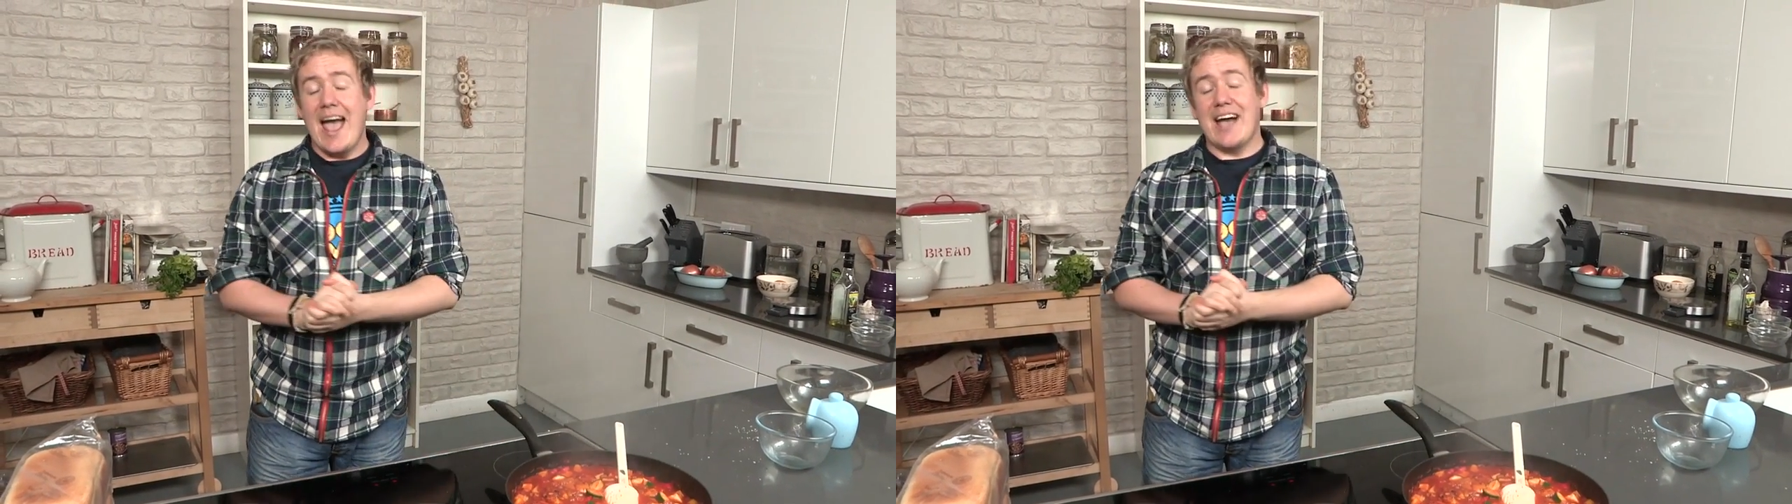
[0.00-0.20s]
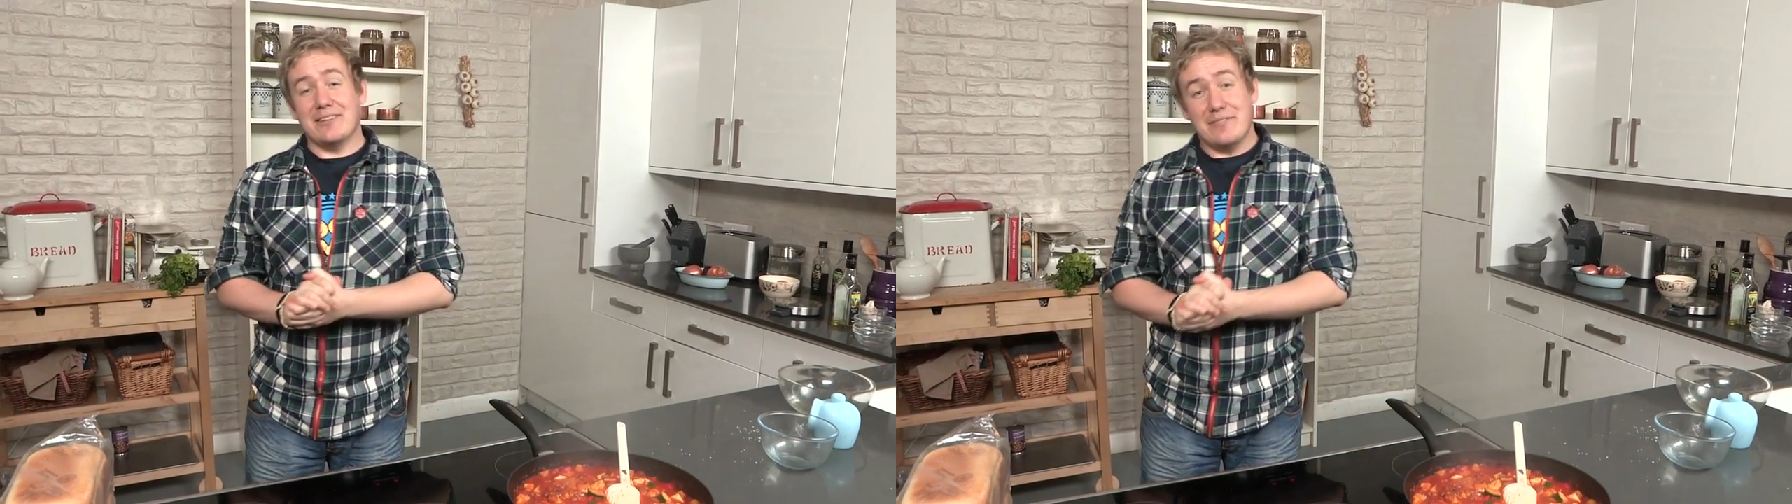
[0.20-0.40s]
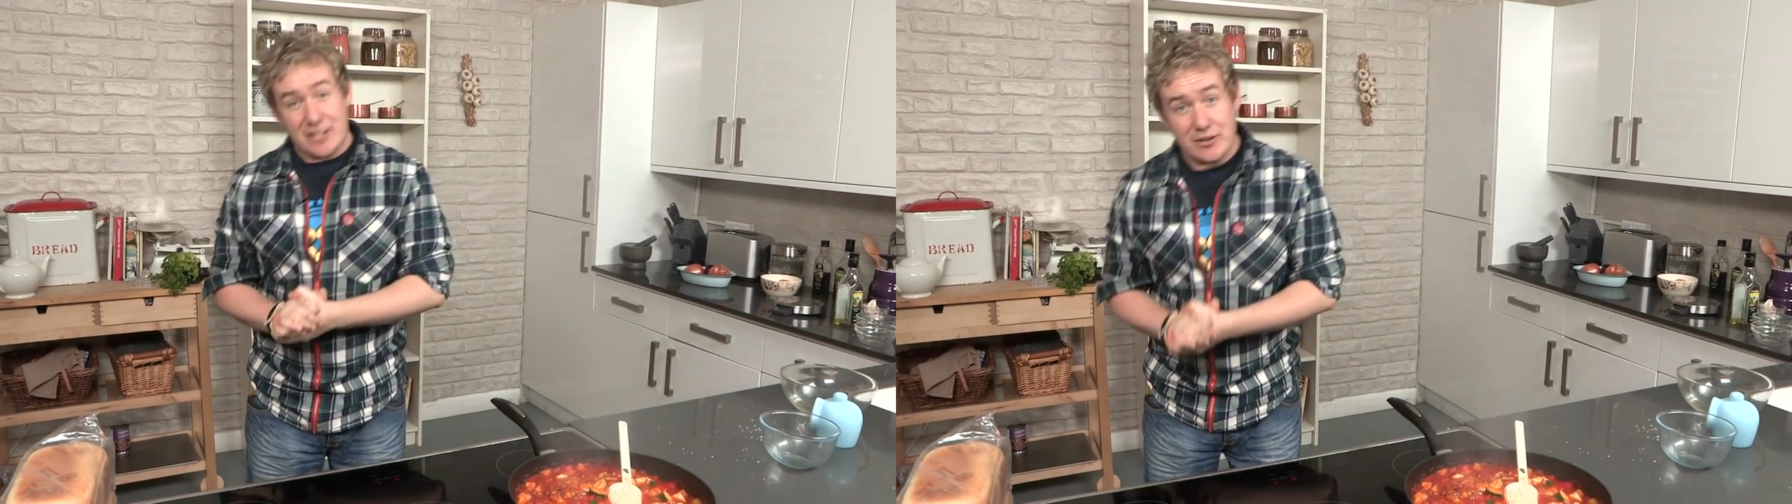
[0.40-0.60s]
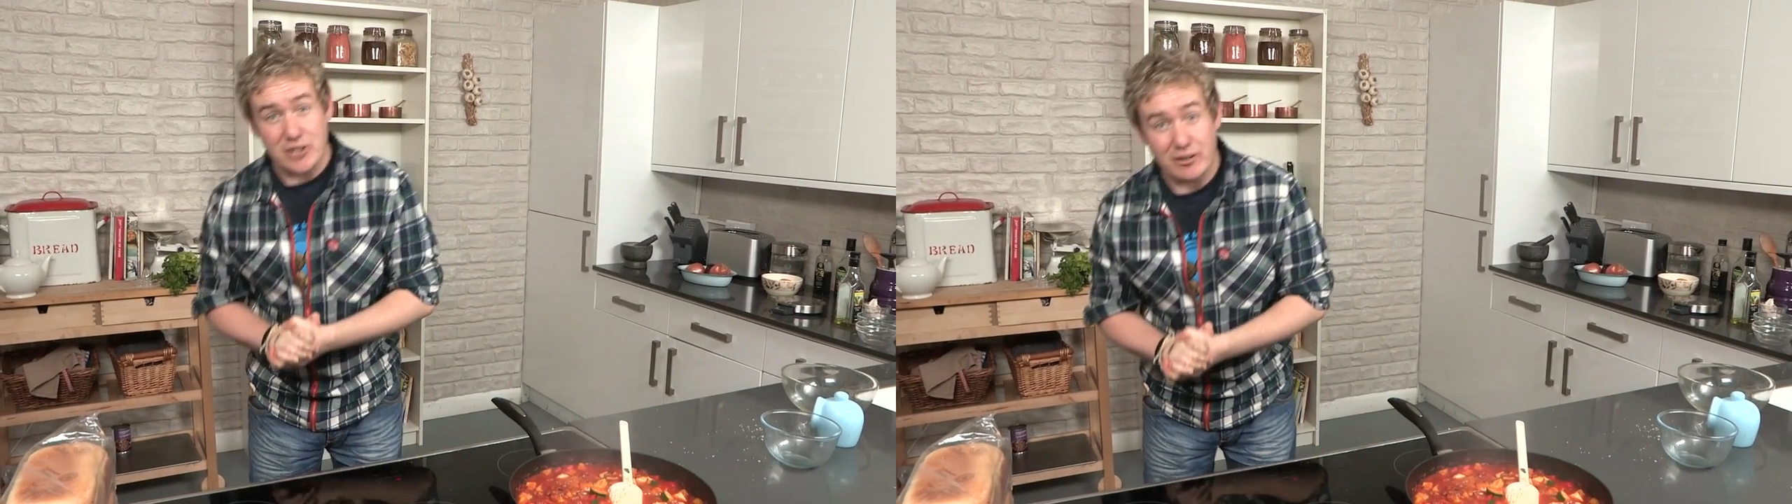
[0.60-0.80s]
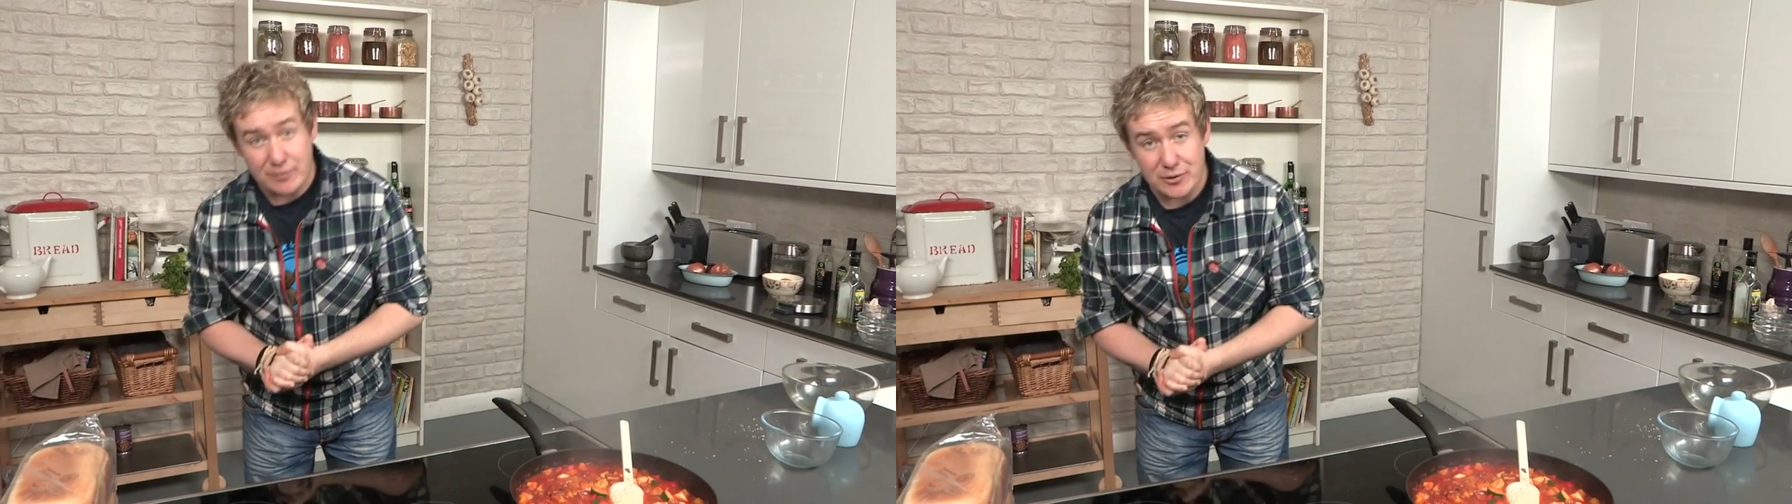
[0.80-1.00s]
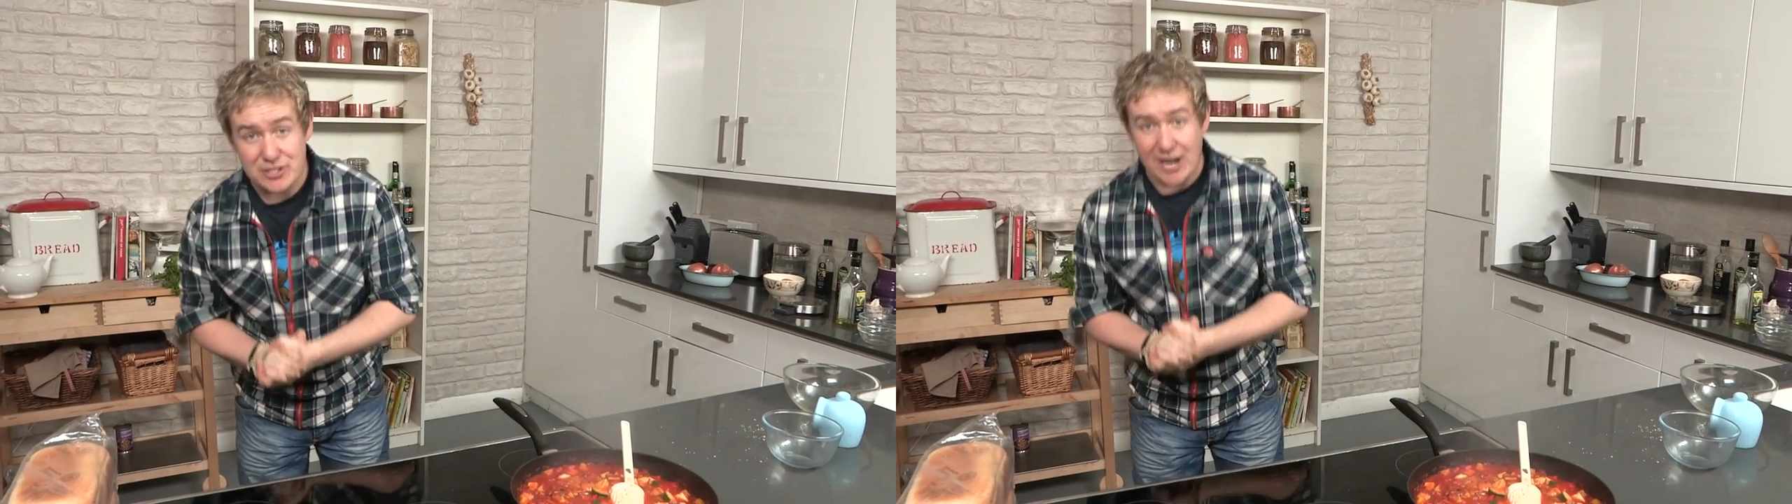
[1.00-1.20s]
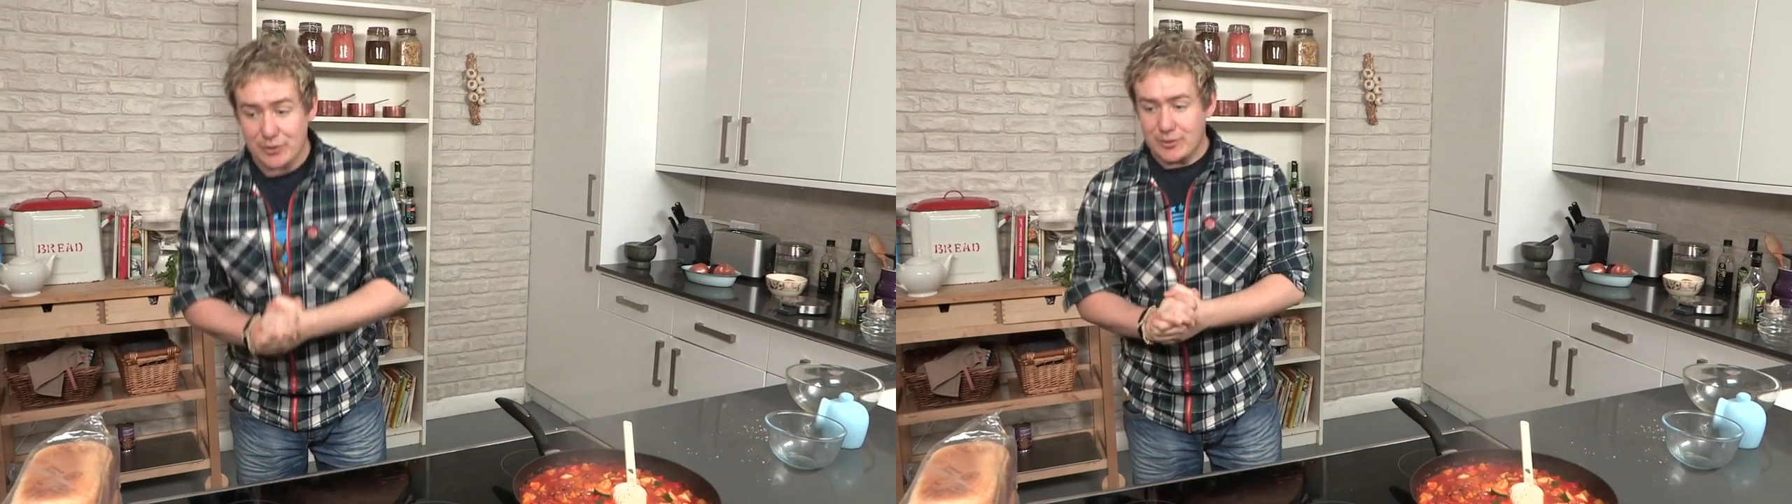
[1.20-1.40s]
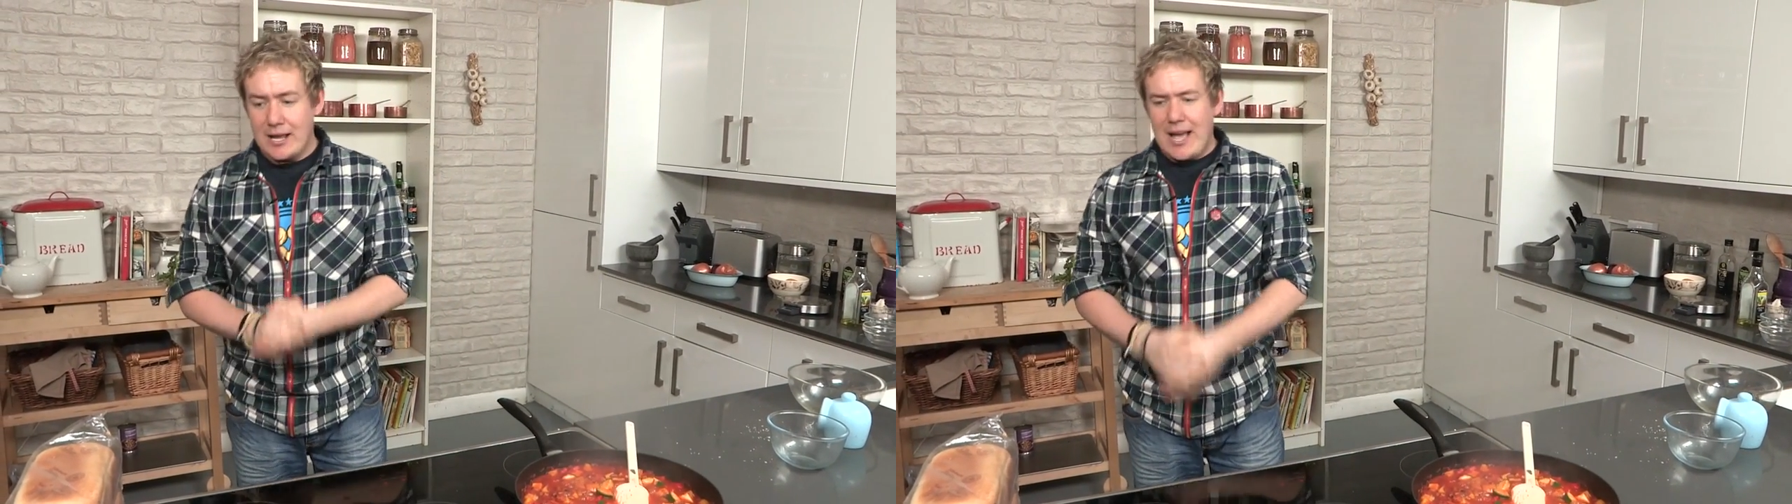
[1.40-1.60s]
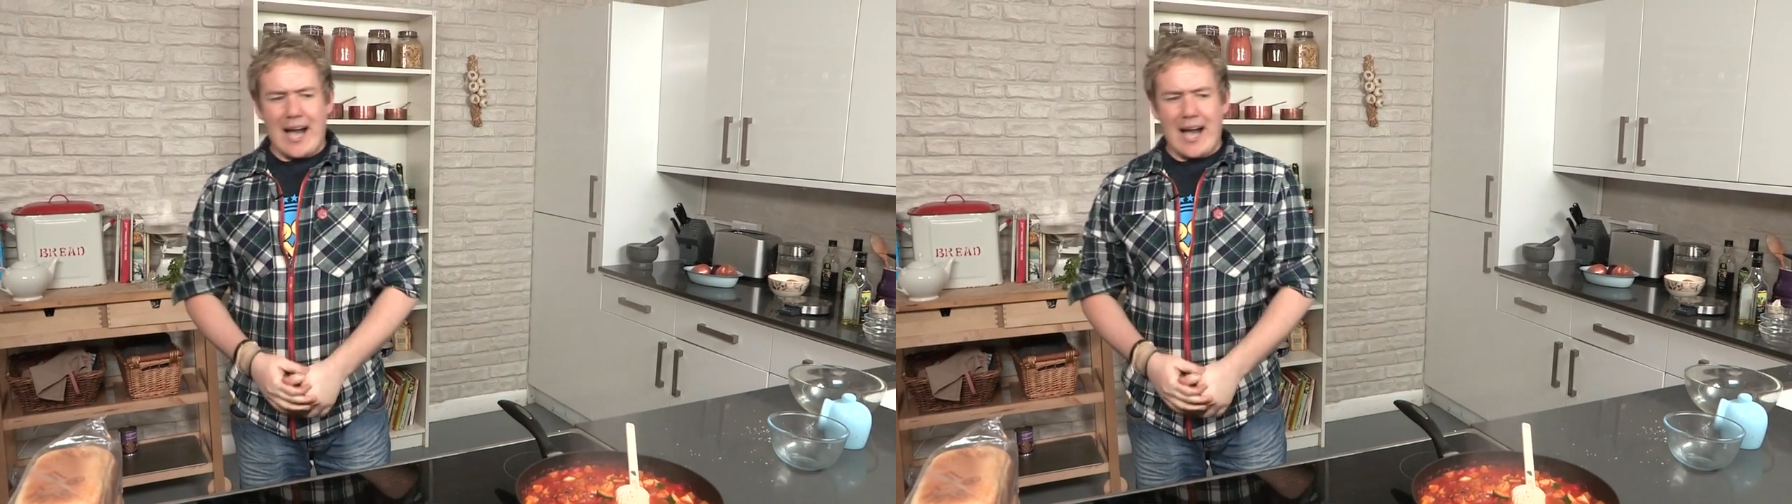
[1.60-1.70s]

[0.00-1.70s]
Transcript: and the Video Jug Food channel.